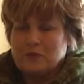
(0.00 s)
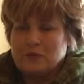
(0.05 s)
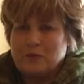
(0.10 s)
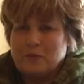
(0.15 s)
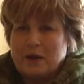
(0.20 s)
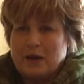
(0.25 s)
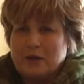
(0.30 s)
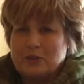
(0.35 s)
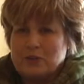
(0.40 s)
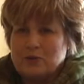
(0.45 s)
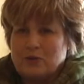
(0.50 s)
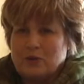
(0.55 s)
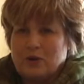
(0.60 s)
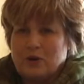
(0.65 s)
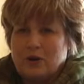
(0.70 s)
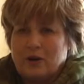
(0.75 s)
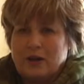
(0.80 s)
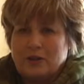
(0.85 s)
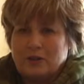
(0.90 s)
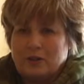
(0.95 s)
through the back
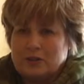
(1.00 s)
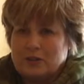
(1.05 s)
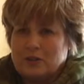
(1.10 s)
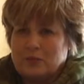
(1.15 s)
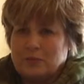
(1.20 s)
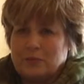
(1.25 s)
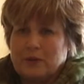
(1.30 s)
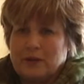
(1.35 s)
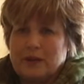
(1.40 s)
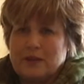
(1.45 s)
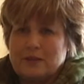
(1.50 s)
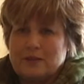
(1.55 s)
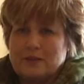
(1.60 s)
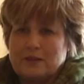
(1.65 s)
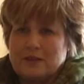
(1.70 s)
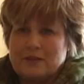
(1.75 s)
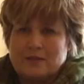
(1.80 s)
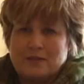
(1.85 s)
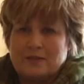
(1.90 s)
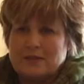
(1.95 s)
door. I looked at the place
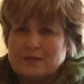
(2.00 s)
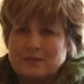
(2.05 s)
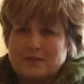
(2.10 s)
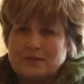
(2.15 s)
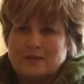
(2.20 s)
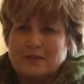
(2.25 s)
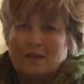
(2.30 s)
and I said, this is